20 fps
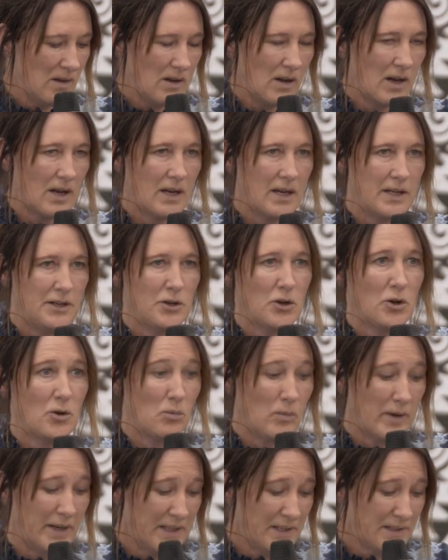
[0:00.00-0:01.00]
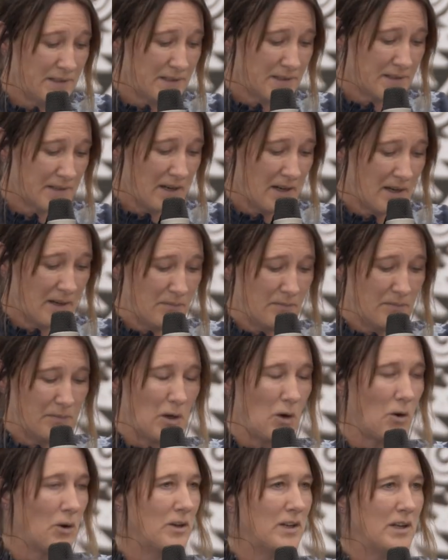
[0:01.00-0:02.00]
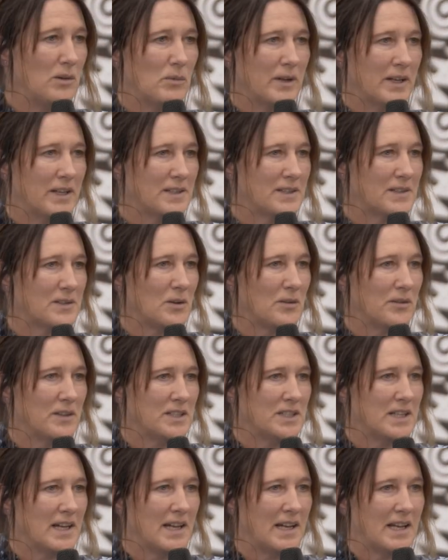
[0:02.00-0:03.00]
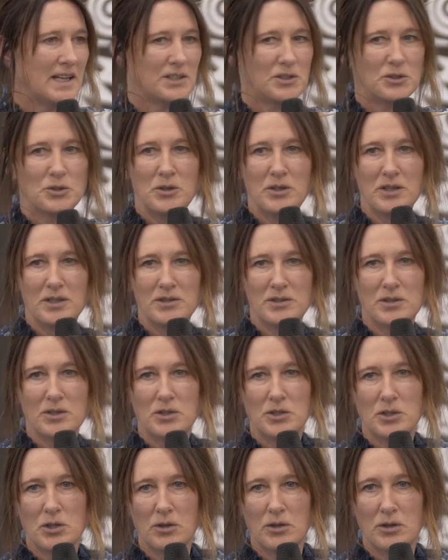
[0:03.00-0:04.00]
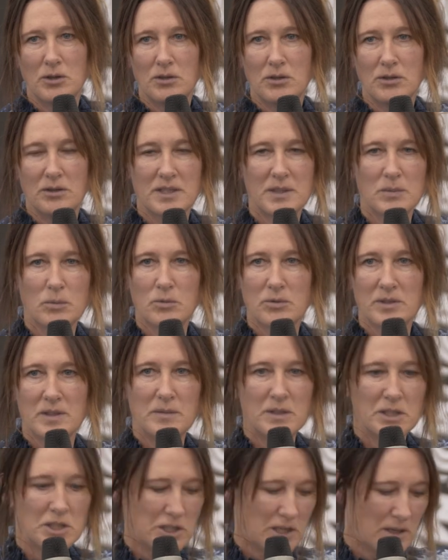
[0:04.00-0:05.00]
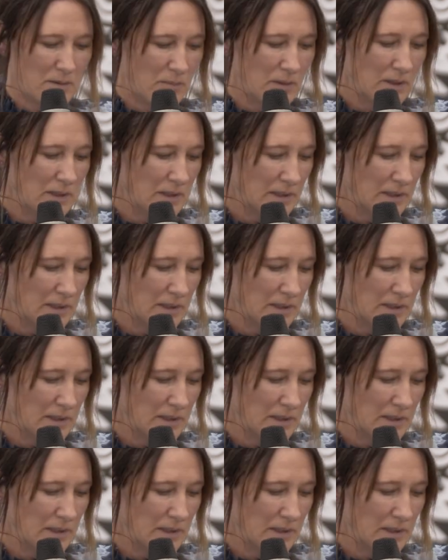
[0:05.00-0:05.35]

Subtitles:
no winners. The only winners on the day are students who show good sportsmanship.